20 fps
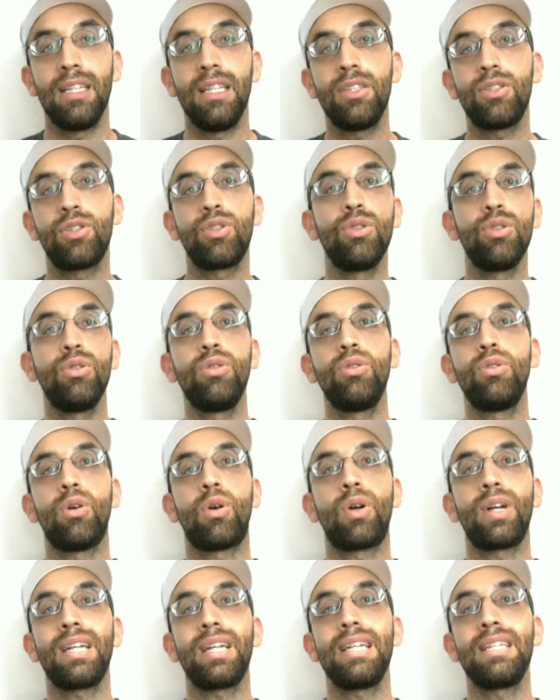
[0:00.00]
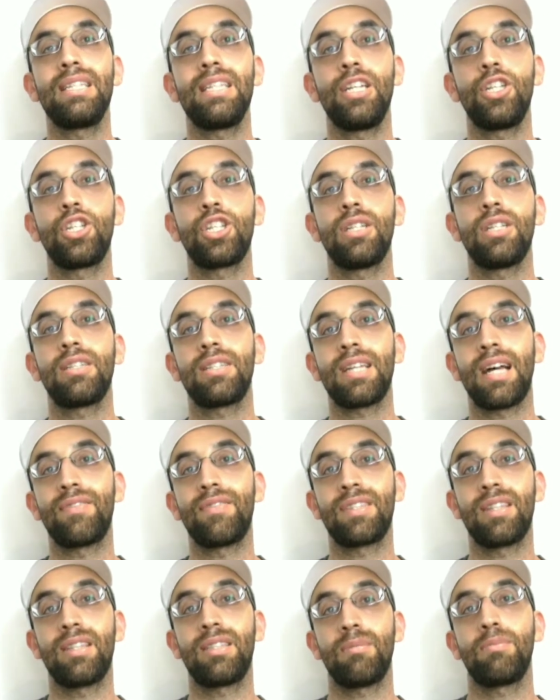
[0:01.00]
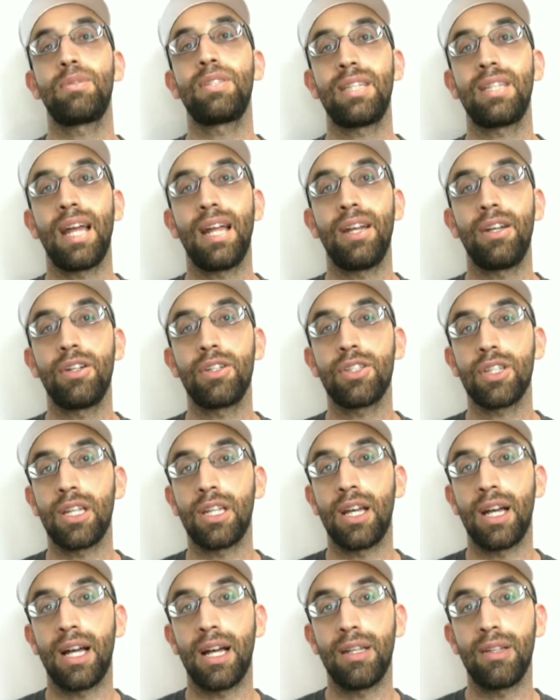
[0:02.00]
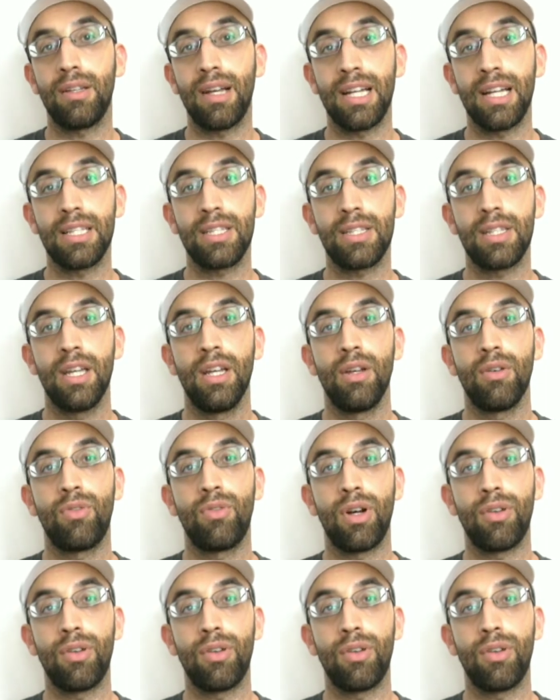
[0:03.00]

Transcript: These two organizations have set some standards as